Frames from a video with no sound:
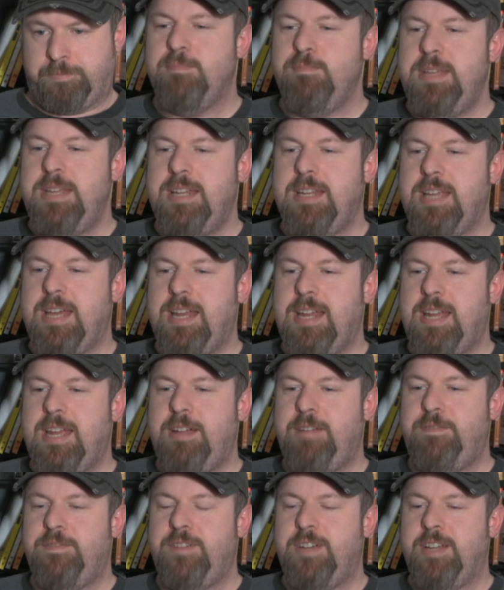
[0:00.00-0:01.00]
Men gotta
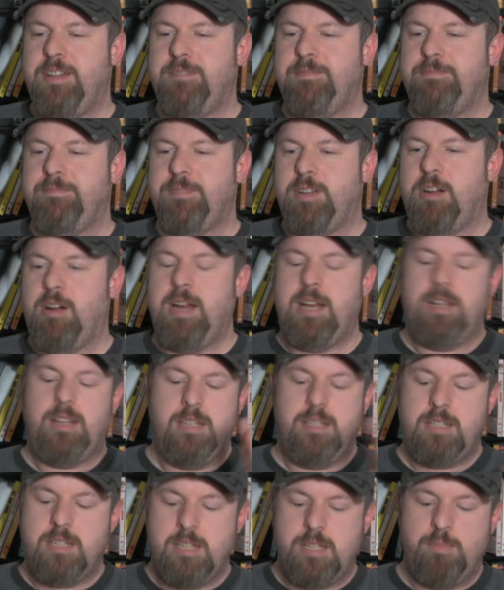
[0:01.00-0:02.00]
have fun. Alright,
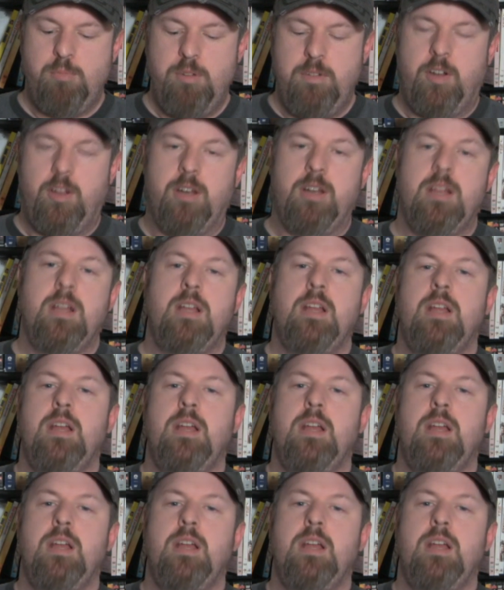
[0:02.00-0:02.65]
let's move on.